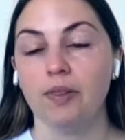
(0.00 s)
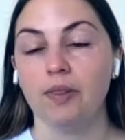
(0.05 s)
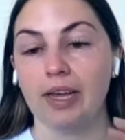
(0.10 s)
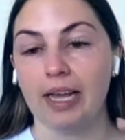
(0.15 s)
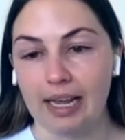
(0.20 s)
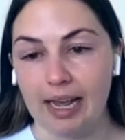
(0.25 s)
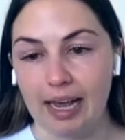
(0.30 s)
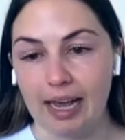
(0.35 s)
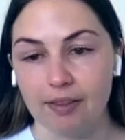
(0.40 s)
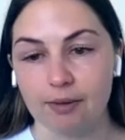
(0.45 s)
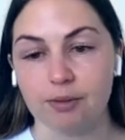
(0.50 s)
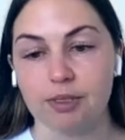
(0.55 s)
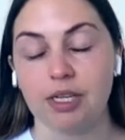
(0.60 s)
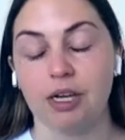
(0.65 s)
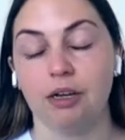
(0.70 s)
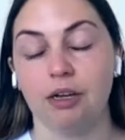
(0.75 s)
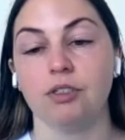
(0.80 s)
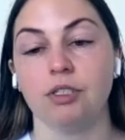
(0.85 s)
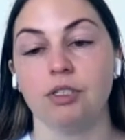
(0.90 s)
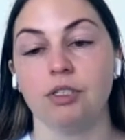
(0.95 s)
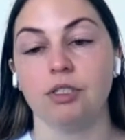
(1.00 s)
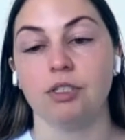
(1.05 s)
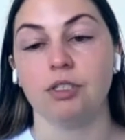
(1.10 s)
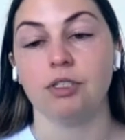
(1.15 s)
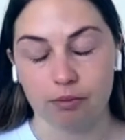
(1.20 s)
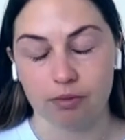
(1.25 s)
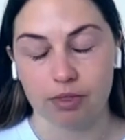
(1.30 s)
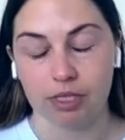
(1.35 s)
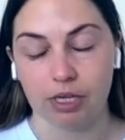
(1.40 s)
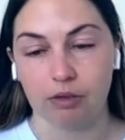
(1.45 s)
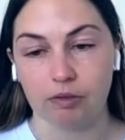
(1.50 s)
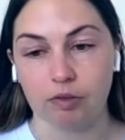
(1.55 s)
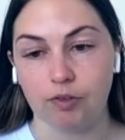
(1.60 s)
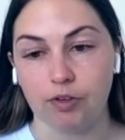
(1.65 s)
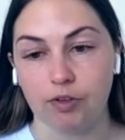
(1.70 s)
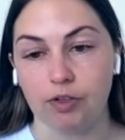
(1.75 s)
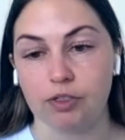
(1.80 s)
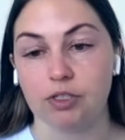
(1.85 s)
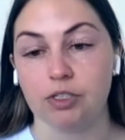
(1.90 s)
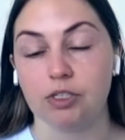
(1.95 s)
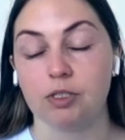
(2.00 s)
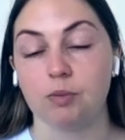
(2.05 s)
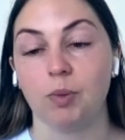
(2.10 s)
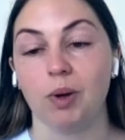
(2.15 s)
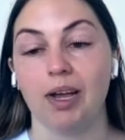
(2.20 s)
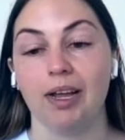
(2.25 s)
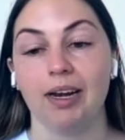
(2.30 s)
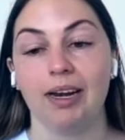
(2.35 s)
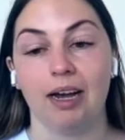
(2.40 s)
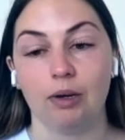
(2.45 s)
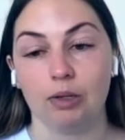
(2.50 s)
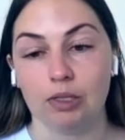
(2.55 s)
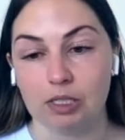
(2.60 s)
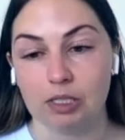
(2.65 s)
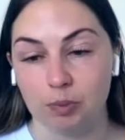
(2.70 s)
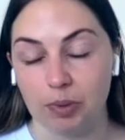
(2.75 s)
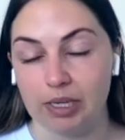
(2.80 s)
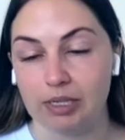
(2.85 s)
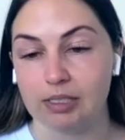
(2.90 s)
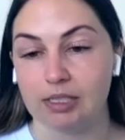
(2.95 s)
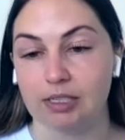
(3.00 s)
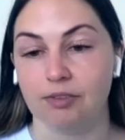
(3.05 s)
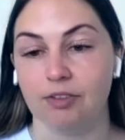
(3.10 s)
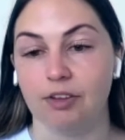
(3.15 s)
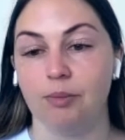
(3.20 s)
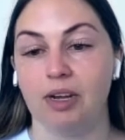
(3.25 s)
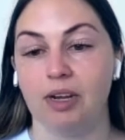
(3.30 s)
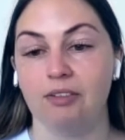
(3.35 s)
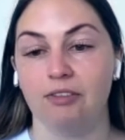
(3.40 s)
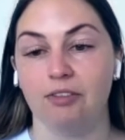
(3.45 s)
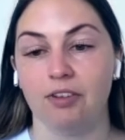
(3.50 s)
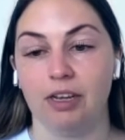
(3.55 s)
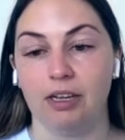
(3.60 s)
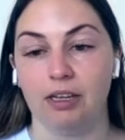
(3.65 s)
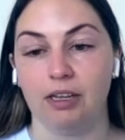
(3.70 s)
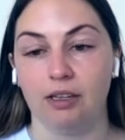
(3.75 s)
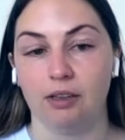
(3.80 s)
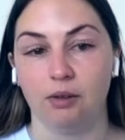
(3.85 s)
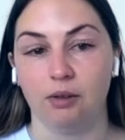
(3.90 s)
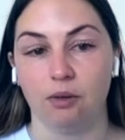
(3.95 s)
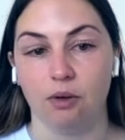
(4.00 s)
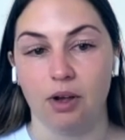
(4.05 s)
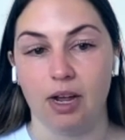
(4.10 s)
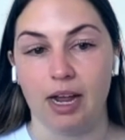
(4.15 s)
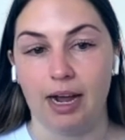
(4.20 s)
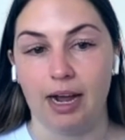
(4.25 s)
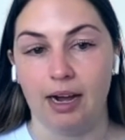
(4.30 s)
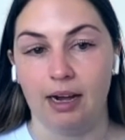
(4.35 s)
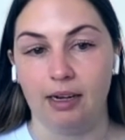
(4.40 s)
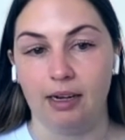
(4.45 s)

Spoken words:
when they allow themselves to put themselves first, despite how expensive it might feel, or